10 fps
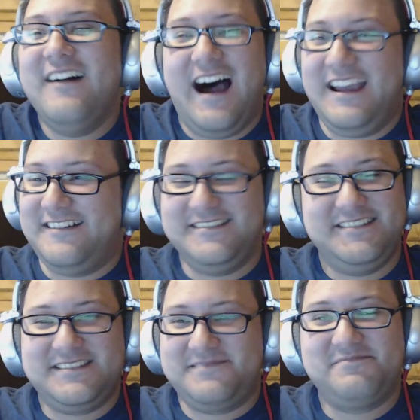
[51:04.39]
could
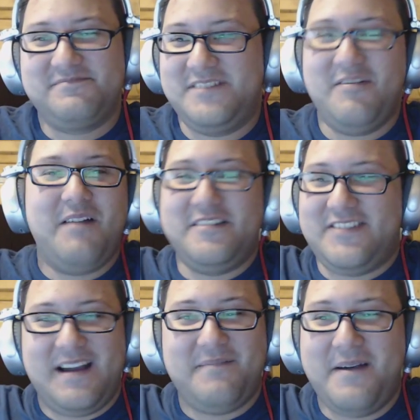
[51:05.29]
just do
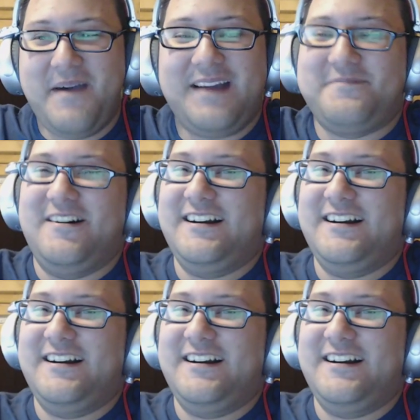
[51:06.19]
everything on my MacBook.